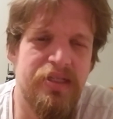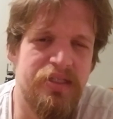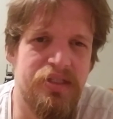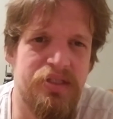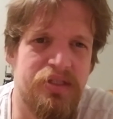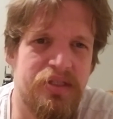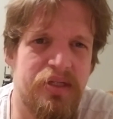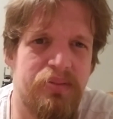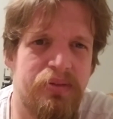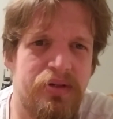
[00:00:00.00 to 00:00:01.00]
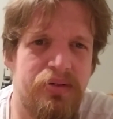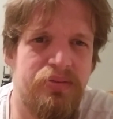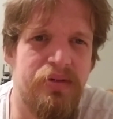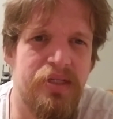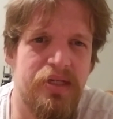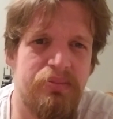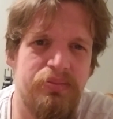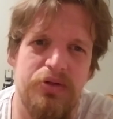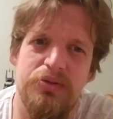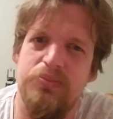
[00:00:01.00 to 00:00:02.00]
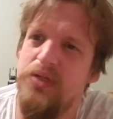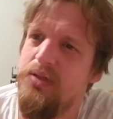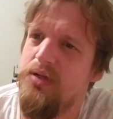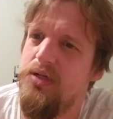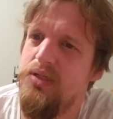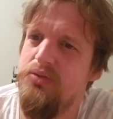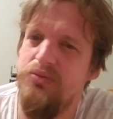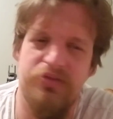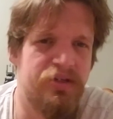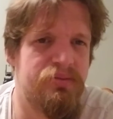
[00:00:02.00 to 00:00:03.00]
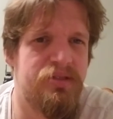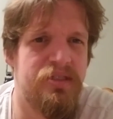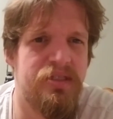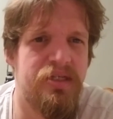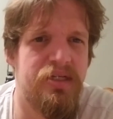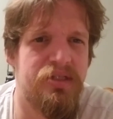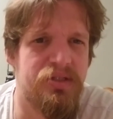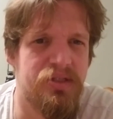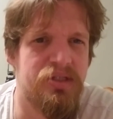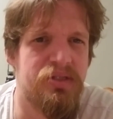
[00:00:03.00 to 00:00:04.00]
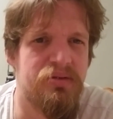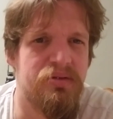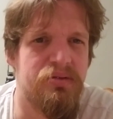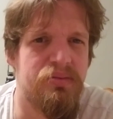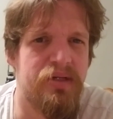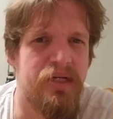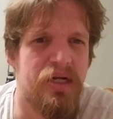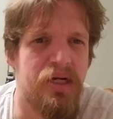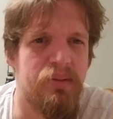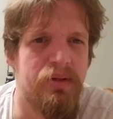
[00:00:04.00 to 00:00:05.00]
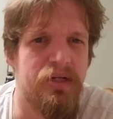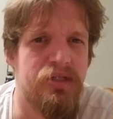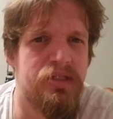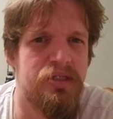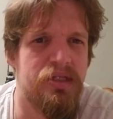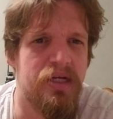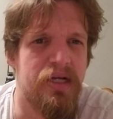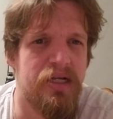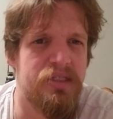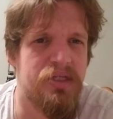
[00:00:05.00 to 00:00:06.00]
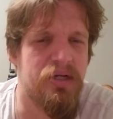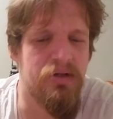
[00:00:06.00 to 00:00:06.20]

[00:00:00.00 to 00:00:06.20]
This is your typical one. Like most big Hollywood films these days are just throwaway garbage. Like so.